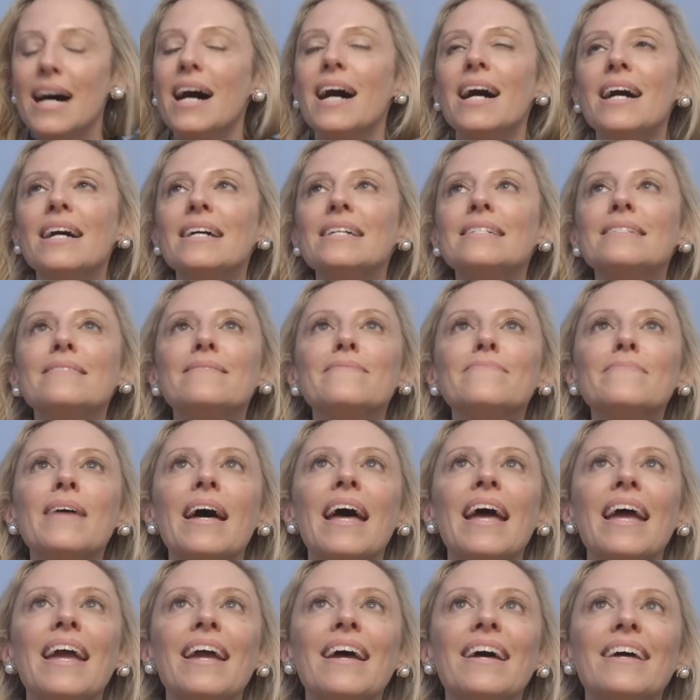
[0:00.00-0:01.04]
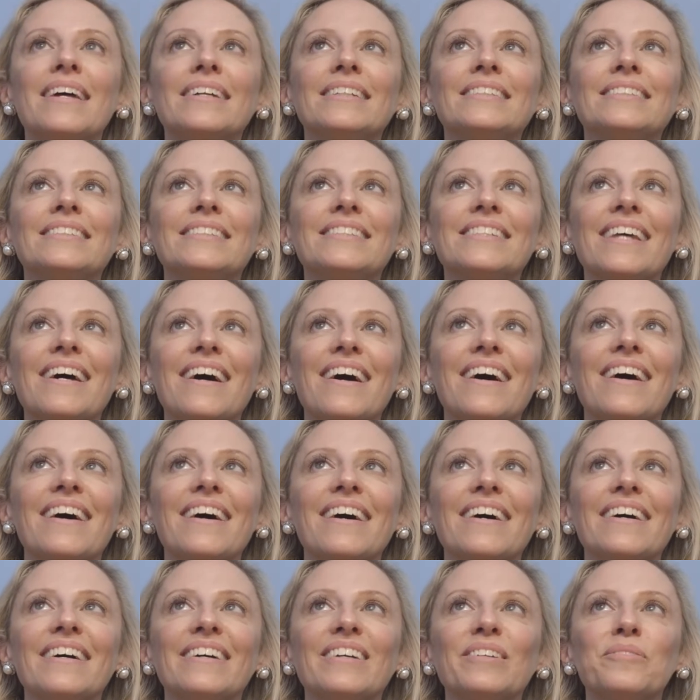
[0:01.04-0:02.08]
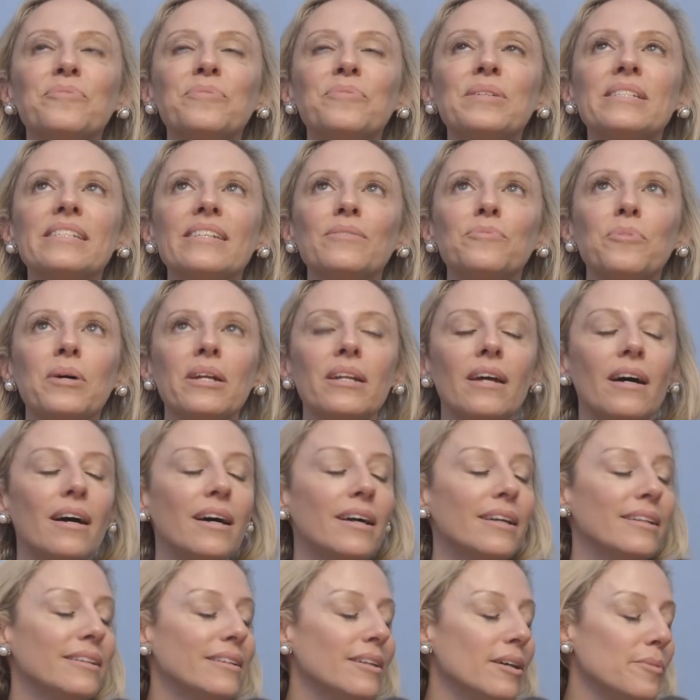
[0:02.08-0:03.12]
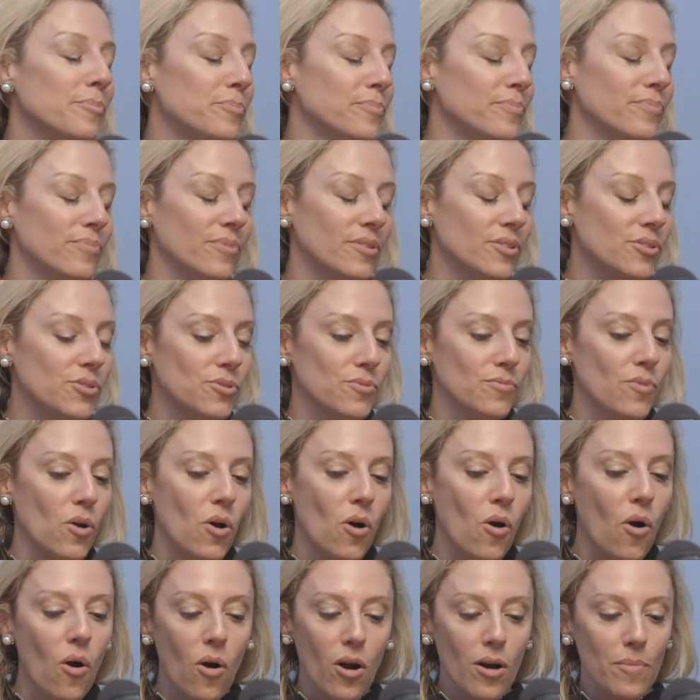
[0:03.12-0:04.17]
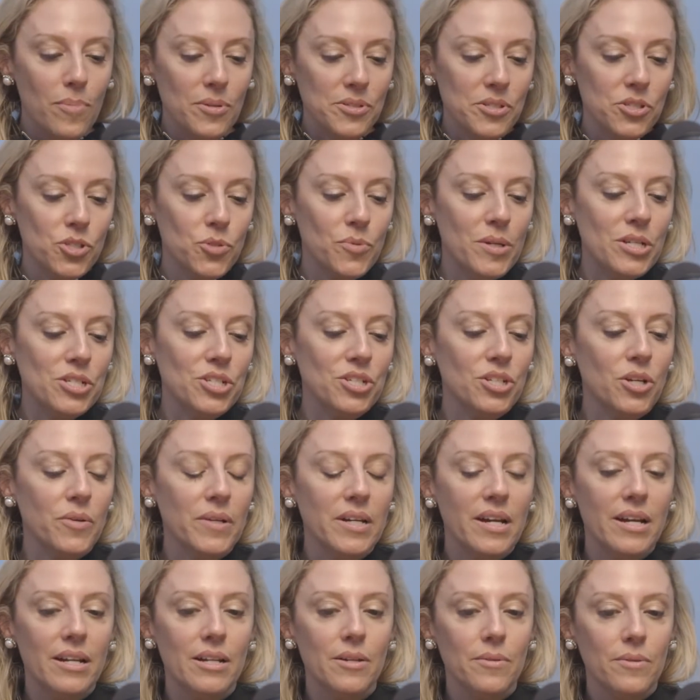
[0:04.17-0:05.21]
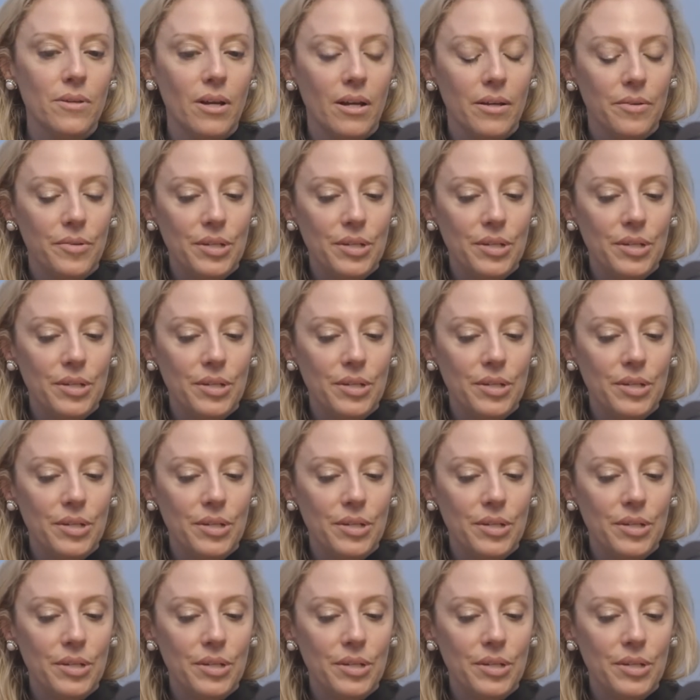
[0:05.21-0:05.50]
And we did one on this horrible situation going on